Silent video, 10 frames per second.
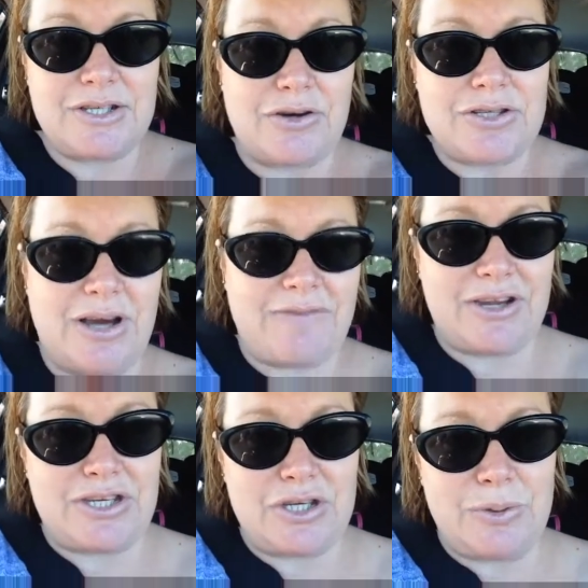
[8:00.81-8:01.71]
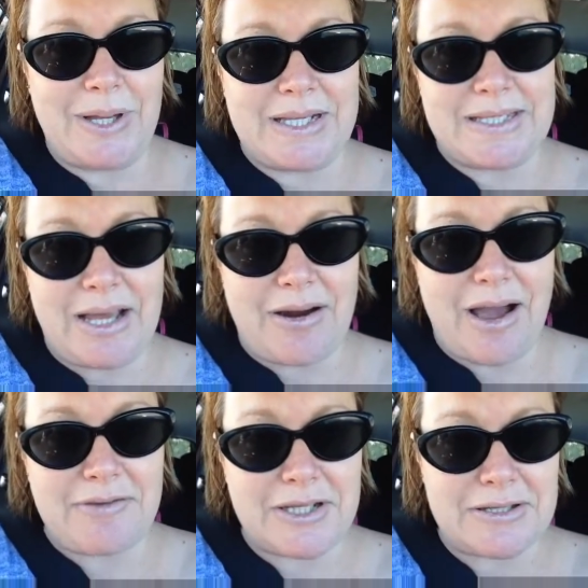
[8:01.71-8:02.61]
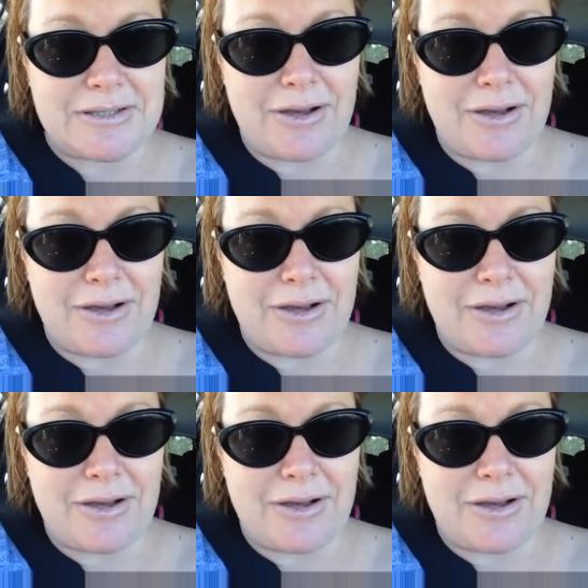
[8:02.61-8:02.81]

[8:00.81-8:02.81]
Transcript: the doctor every two weeks thereafter.